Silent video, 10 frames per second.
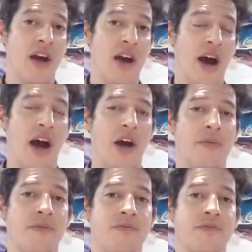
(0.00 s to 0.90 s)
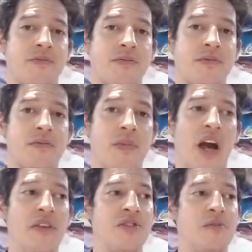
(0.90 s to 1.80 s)

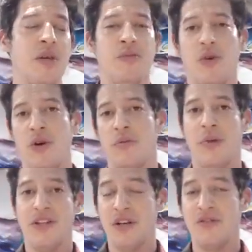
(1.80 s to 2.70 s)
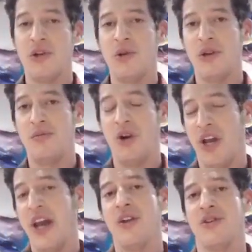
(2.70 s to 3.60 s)
I've seen people, myself included, put
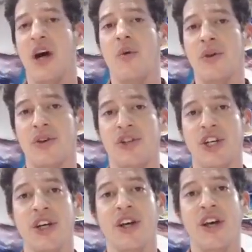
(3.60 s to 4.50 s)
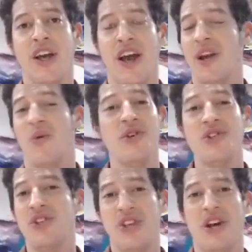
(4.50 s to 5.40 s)
candles out with their chi, and it wasn't
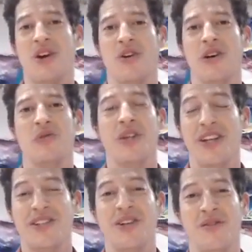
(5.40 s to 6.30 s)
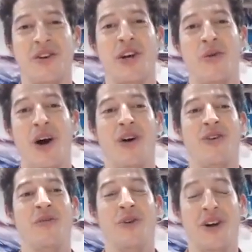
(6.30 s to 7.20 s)
just air current. We tested it very well
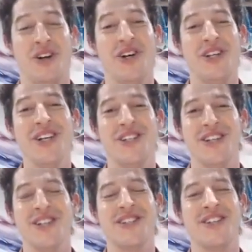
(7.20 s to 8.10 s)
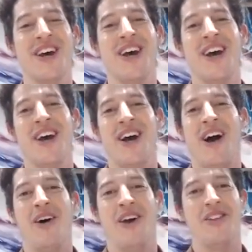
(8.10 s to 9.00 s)
from a good distance,
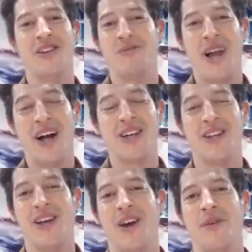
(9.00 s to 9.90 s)
and things blocking the air.